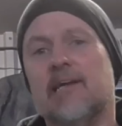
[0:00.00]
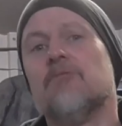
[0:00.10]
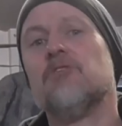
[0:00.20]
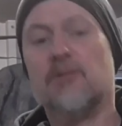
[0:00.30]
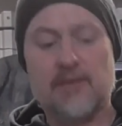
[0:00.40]
and
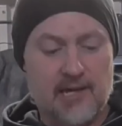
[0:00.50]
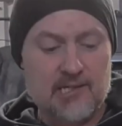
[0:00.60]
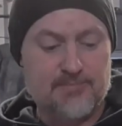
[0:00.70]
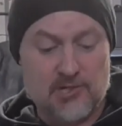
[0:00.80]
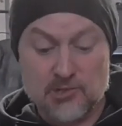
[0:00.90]
I've done
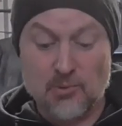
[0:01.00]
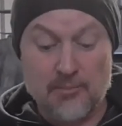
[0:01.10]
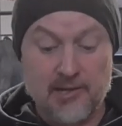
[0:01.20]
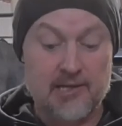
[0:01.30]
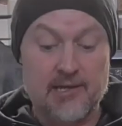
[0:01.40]
this because what
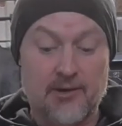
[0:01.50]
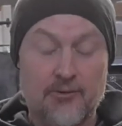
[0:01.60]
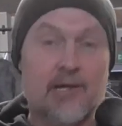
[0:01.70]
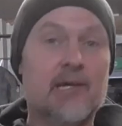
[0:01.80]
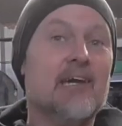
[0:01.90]
I'm going to
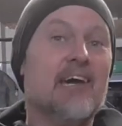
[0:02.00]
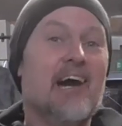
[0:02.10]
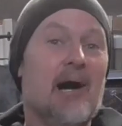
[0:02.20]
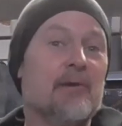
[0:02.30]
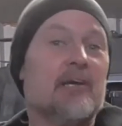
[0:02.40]
do,
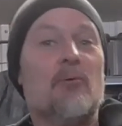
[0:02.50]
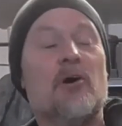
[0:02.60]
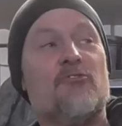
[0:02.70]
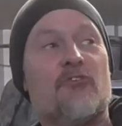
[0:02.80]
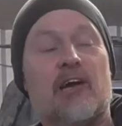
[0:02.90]
I'm going to go
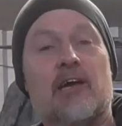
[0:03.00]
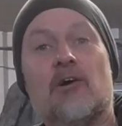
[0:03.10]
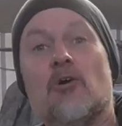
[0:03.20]
over it